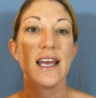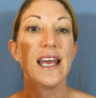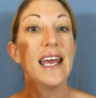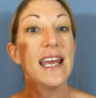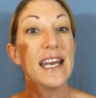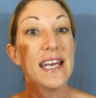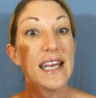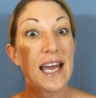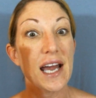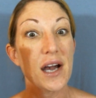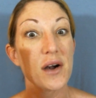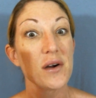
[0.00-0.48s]

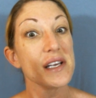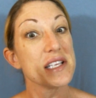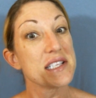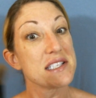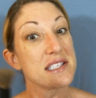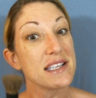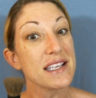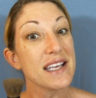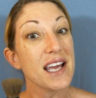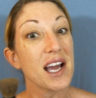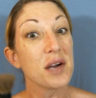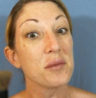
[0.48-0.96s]
Anyhow, it's
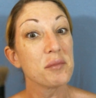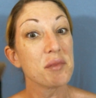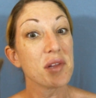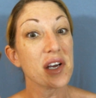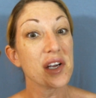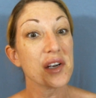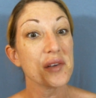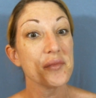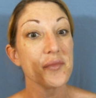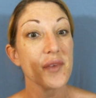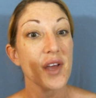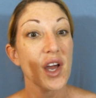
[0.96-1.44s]
the
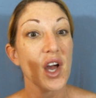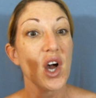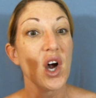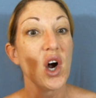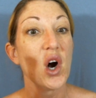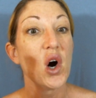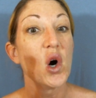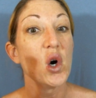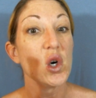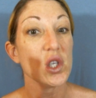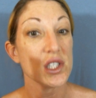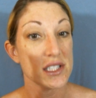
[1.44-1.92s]
Youngblood
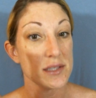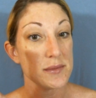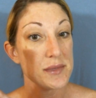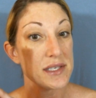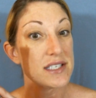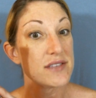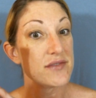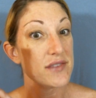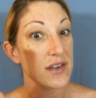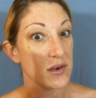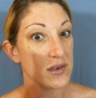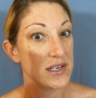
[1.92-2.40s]

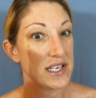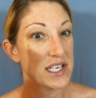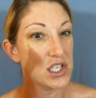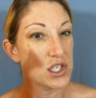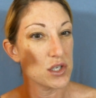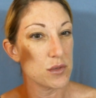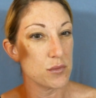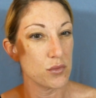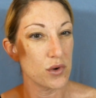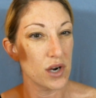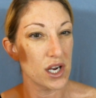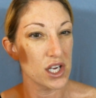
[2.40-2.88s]
Ultimate
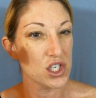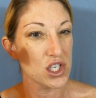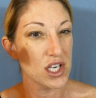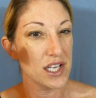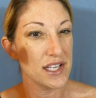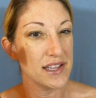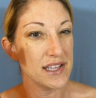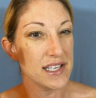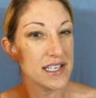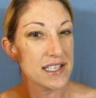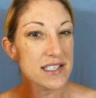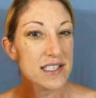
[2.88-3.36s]
Foundation brush,
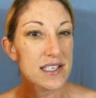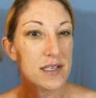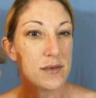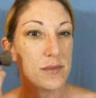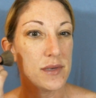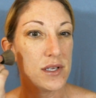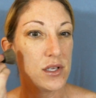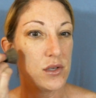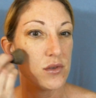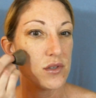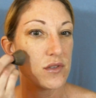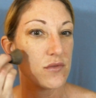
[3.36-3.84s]
and this can
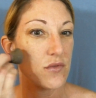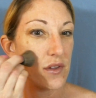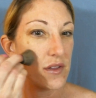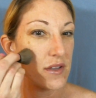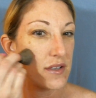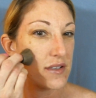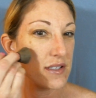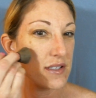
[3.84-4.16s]
be used for the